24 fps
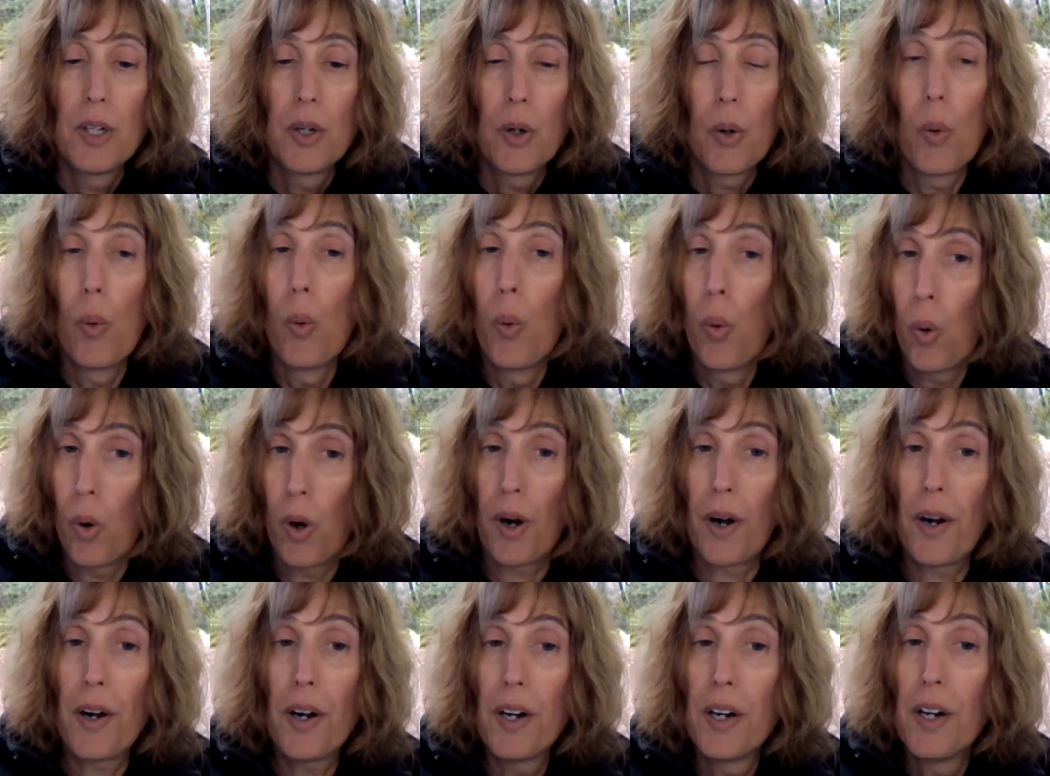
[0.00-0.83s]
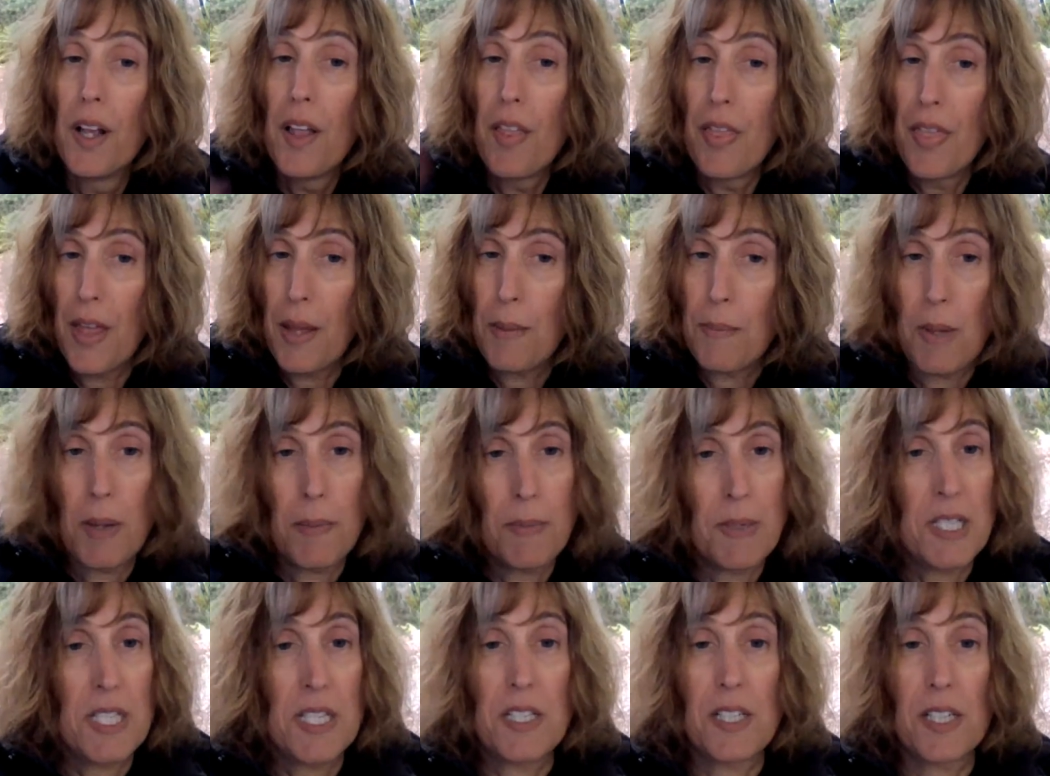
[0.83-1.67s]
or they may
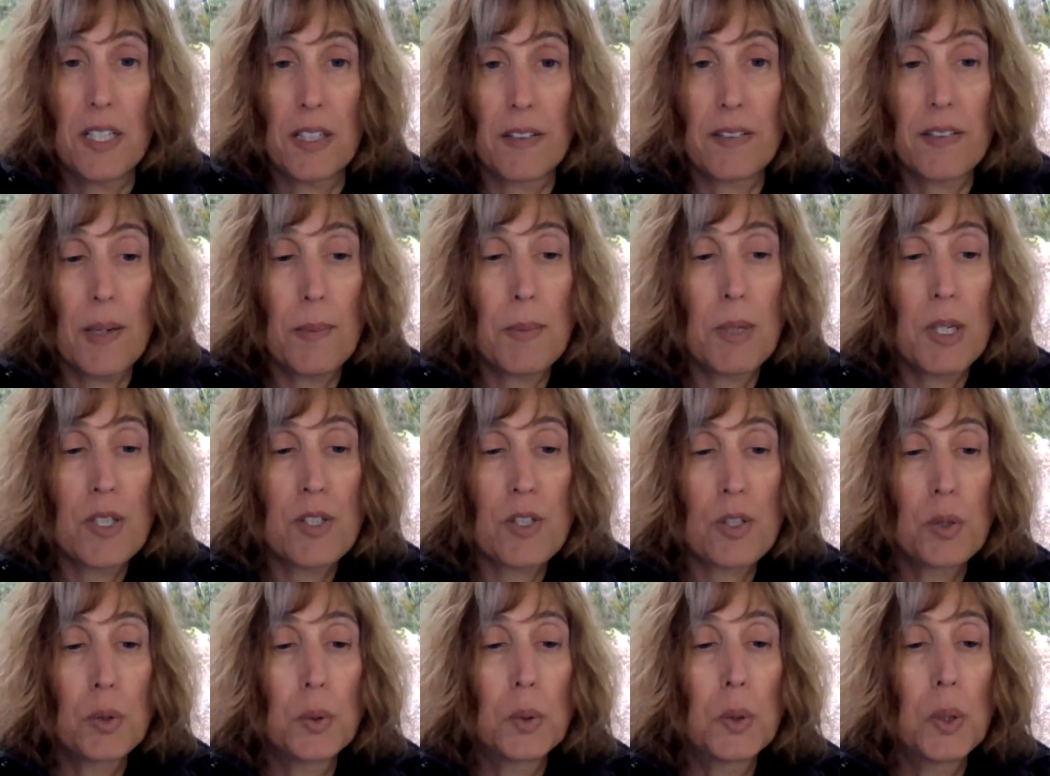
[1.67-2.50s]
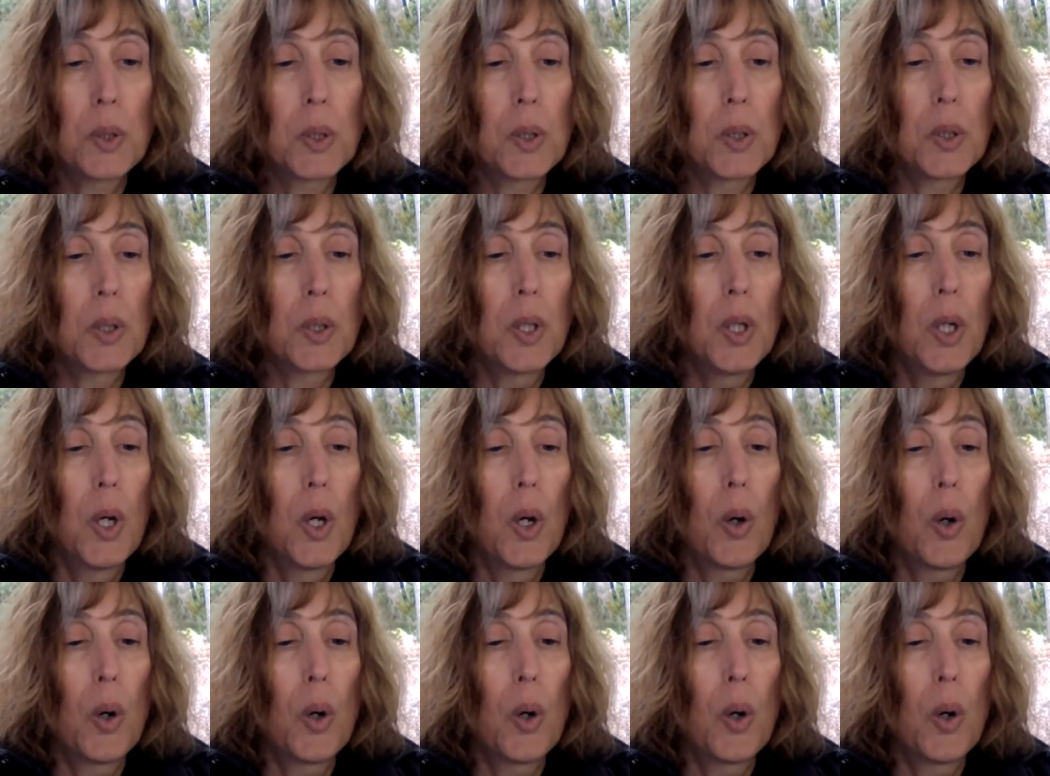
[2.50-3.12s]
be teaching summer school,